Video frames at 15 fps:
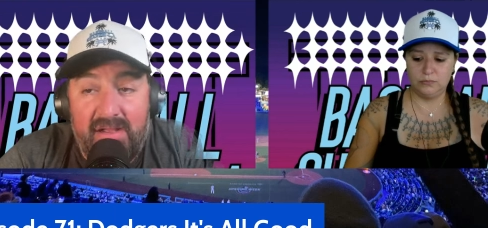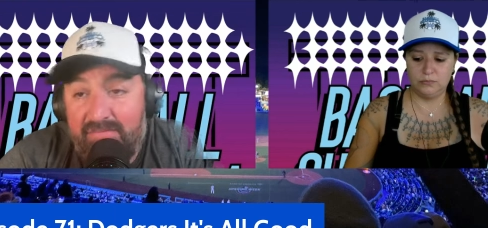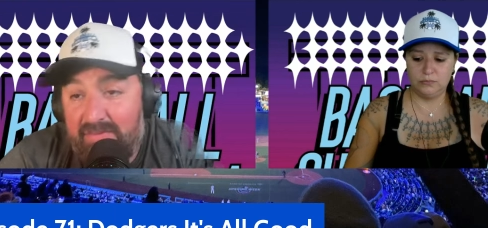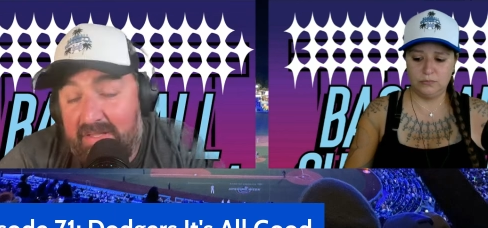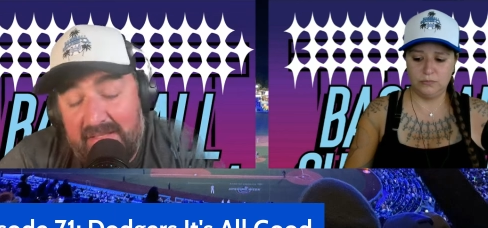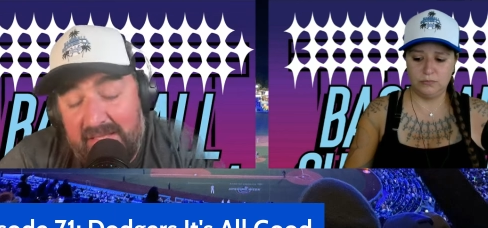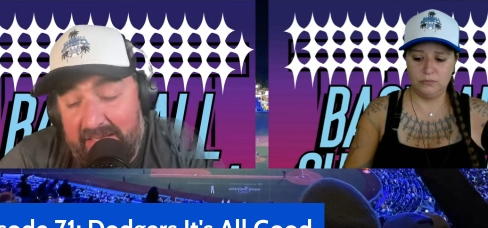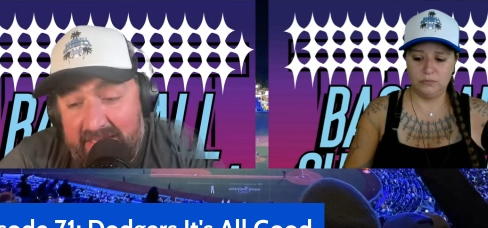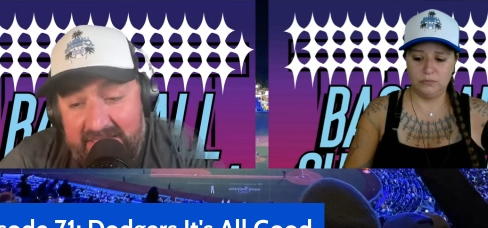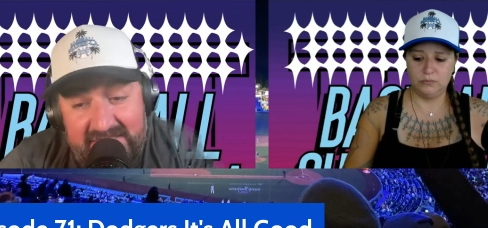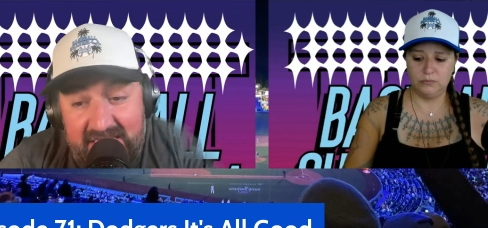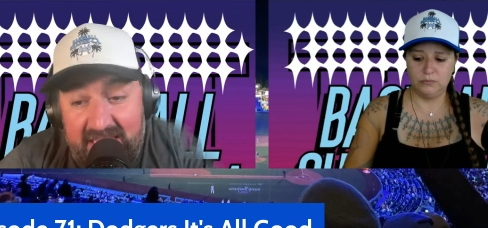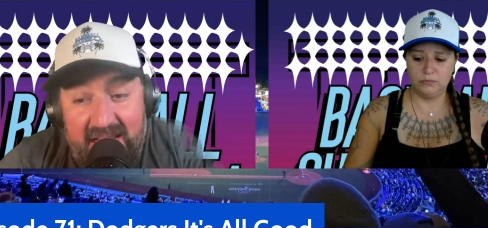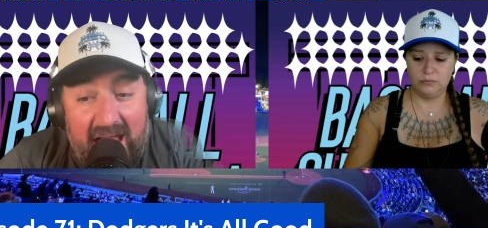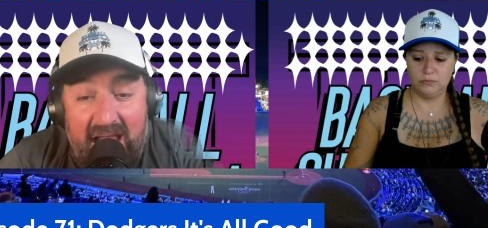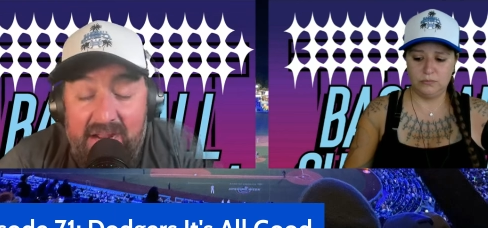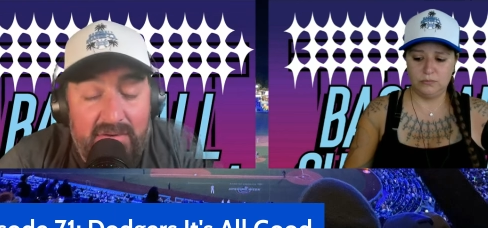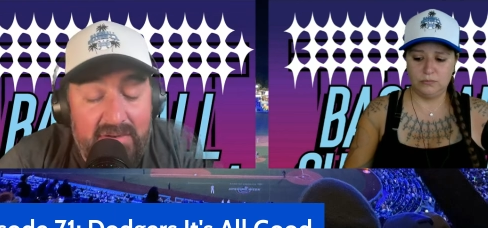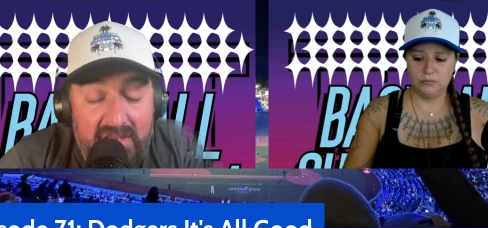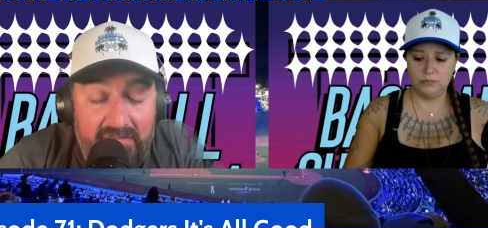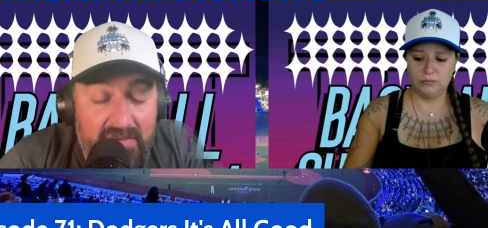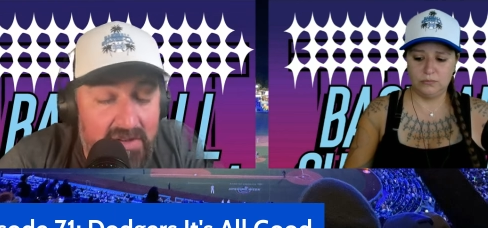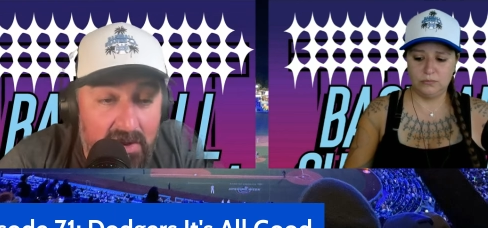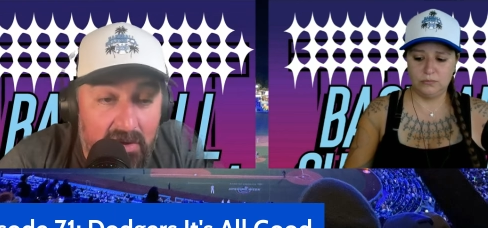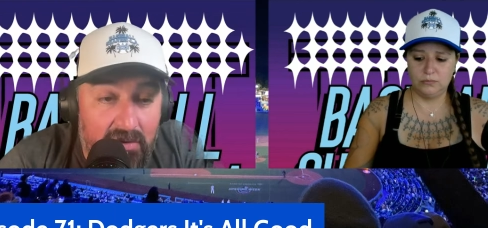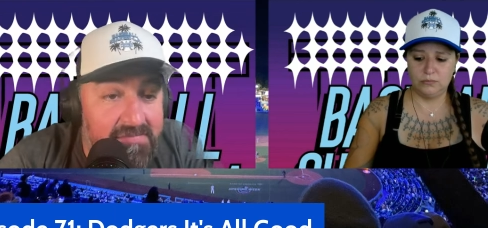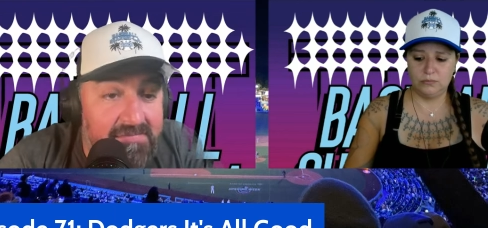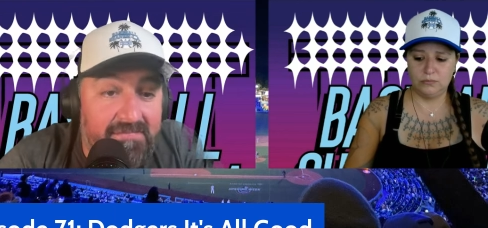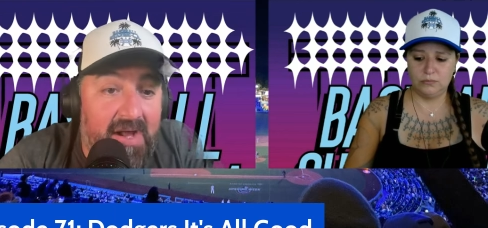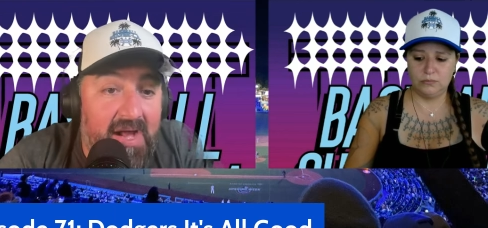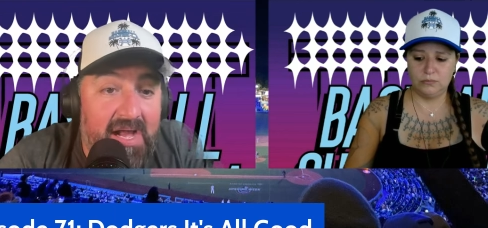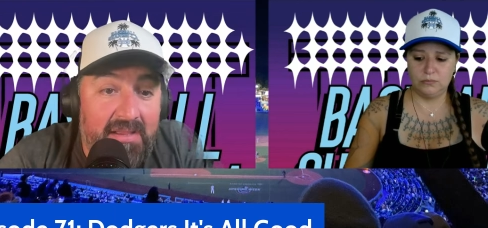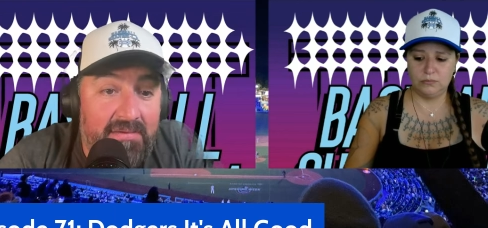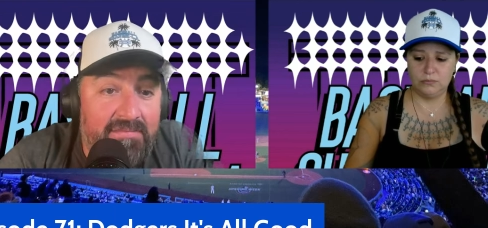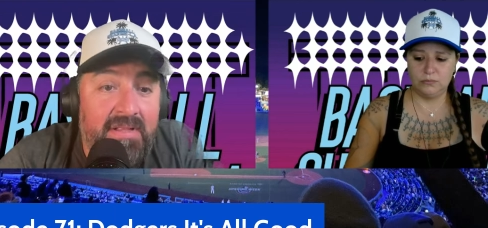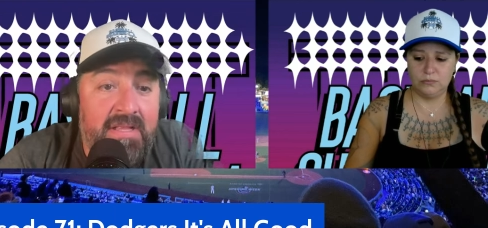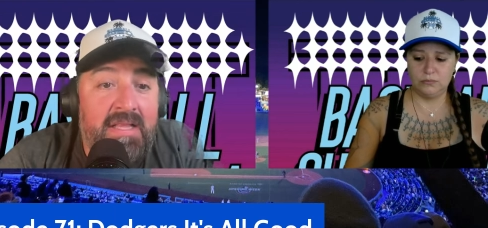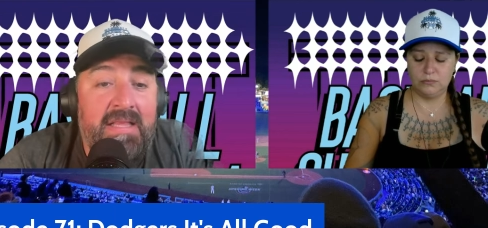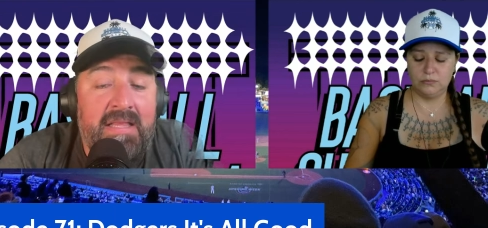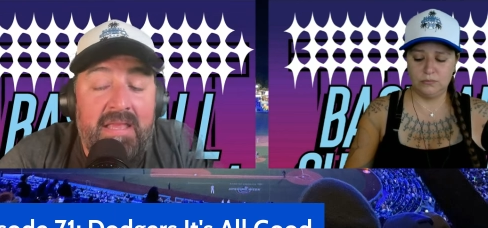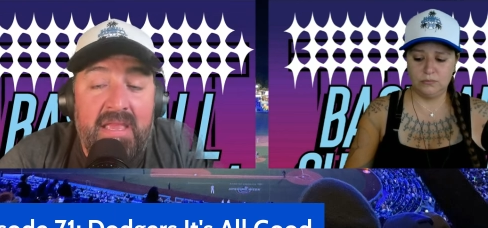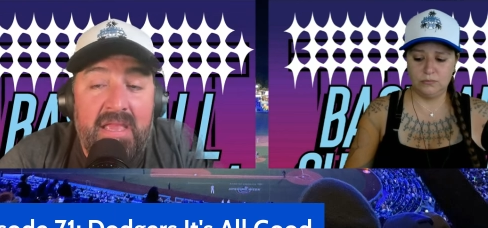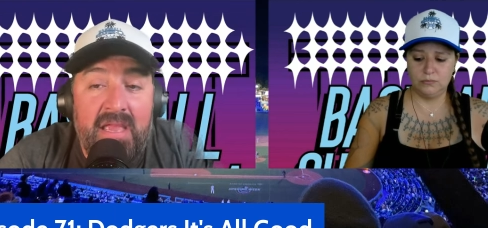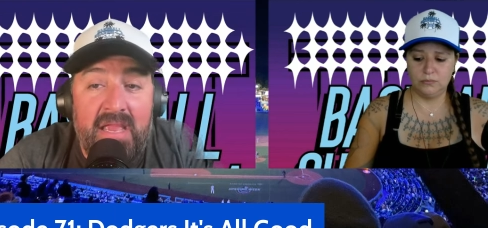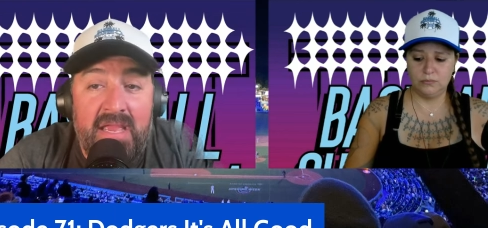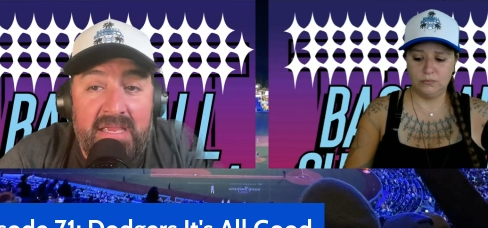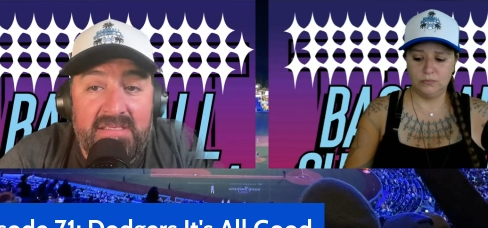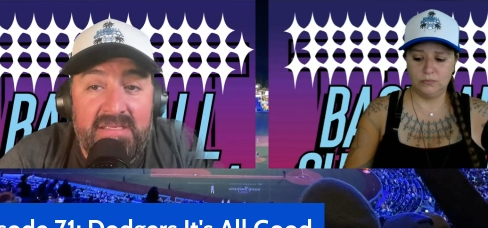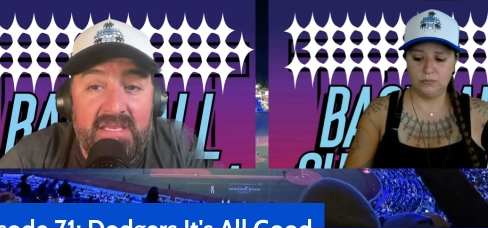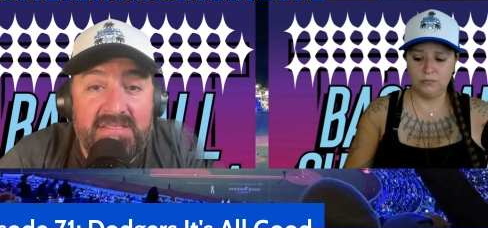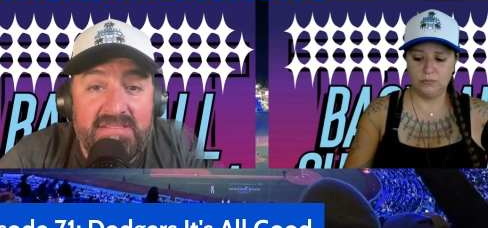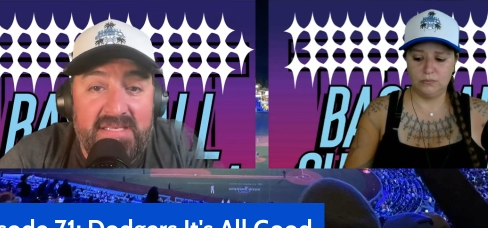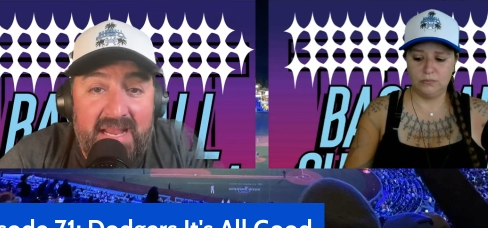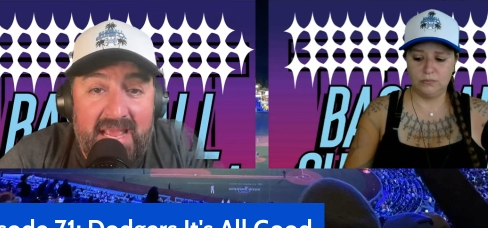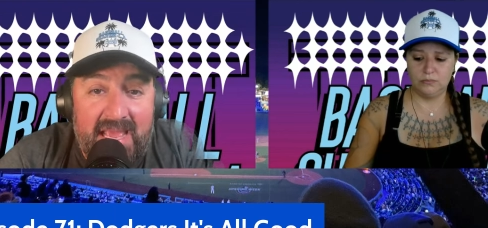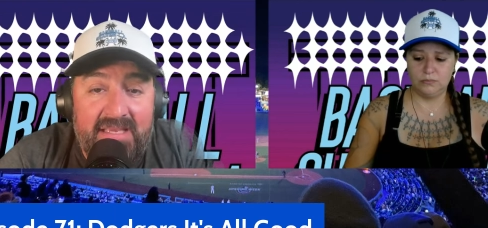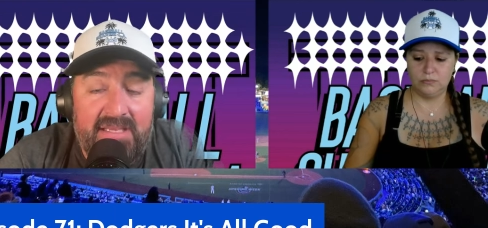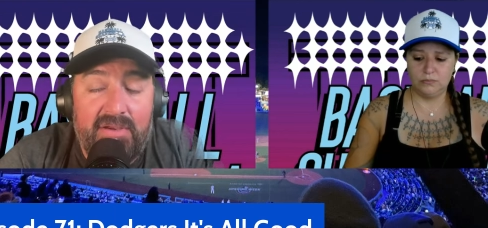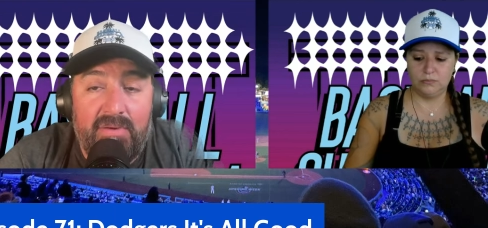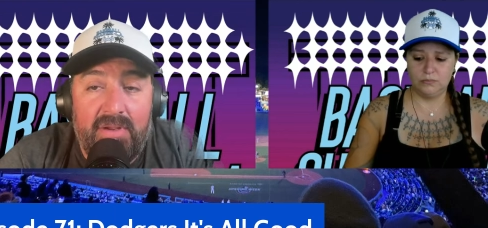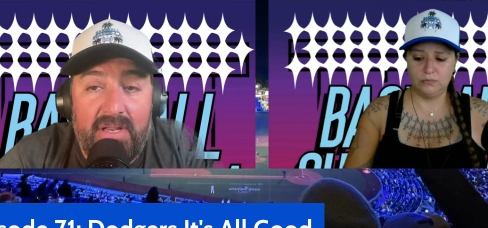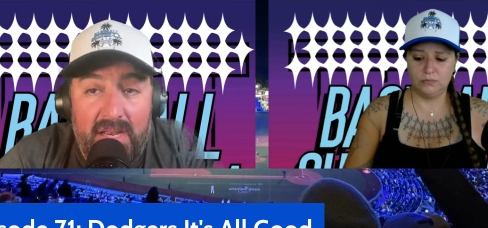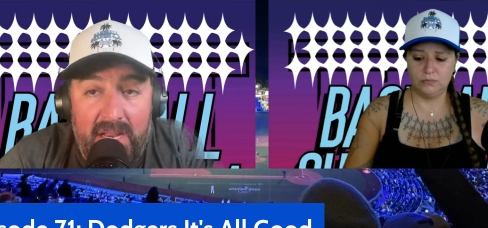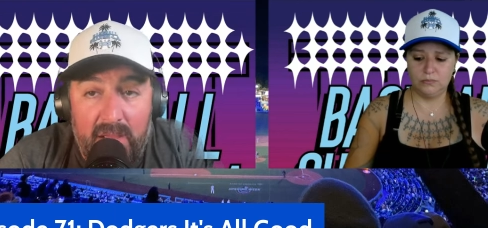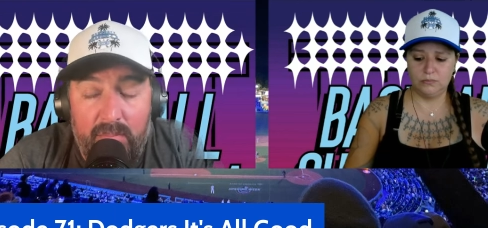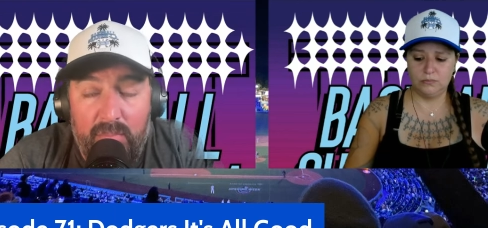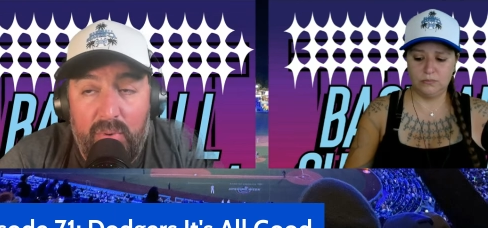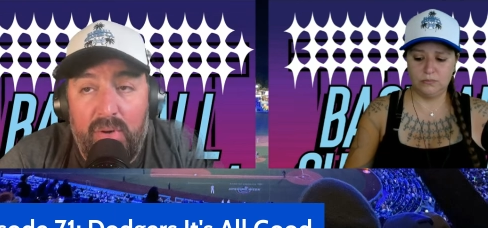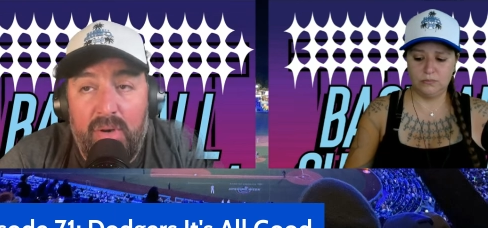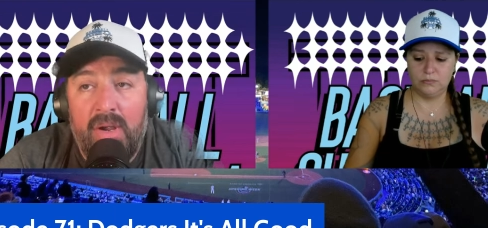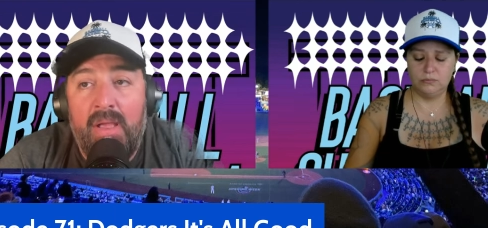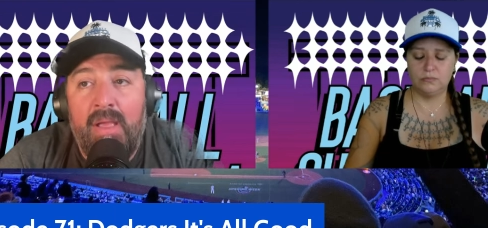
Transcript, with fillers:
Speaker 1: And like I said, I don't even know if five is an accurate number.